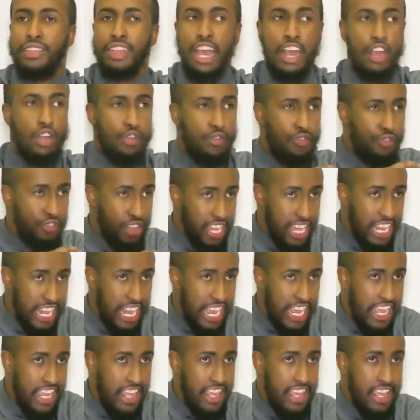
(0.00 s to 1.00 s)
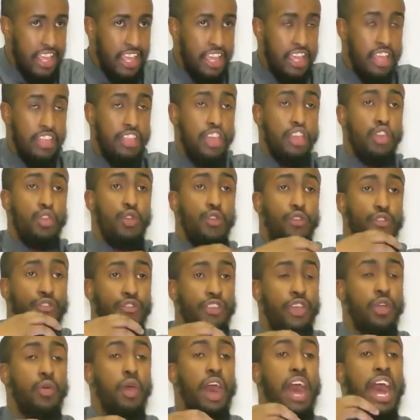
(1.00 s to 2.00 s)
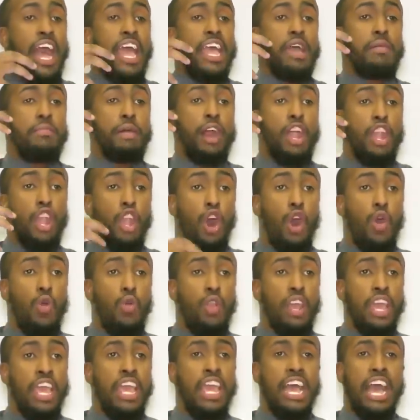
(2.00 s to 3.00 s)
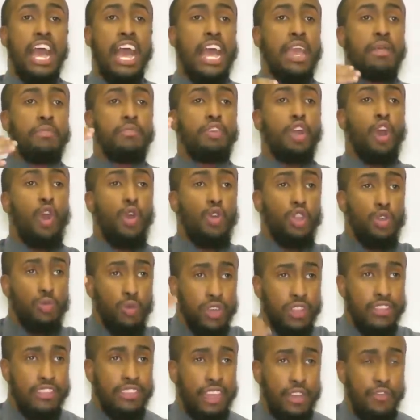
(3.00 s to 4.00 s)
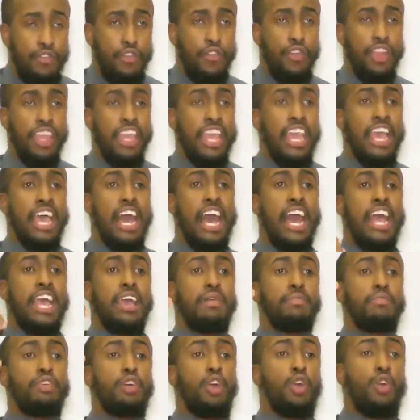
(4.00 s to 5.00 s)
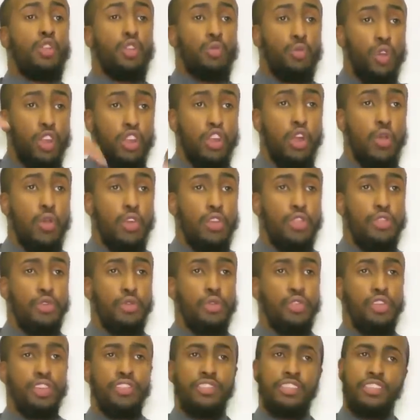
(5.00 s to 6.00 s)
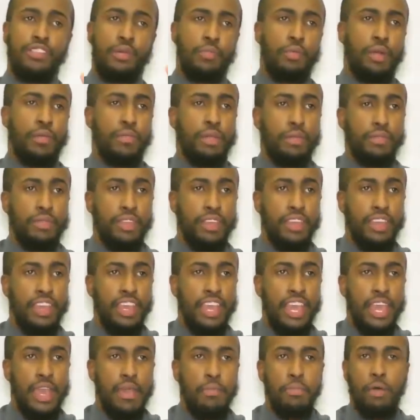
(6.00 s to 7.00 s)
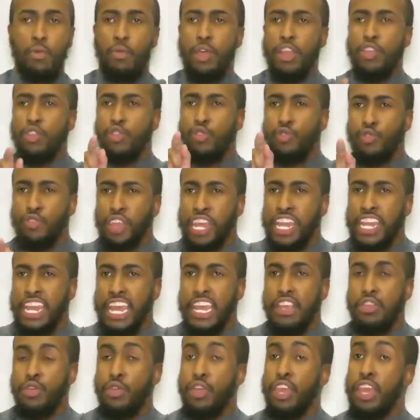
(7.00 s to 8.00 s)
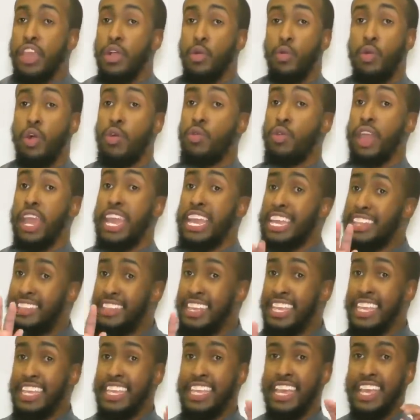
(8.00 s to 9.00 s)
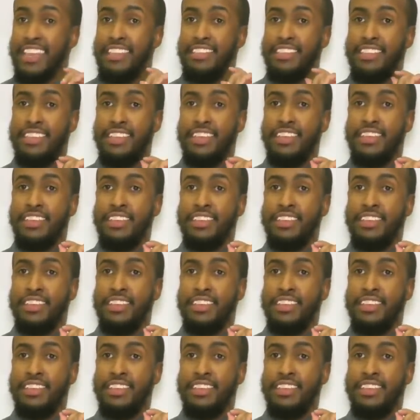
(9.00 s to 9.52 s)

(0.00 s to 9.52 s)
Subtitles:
That feeling that you feel, I am alone, I am the only one suffering, I am the only one going through this, is a problem. But when you read it and you hear, whoa, 18 years?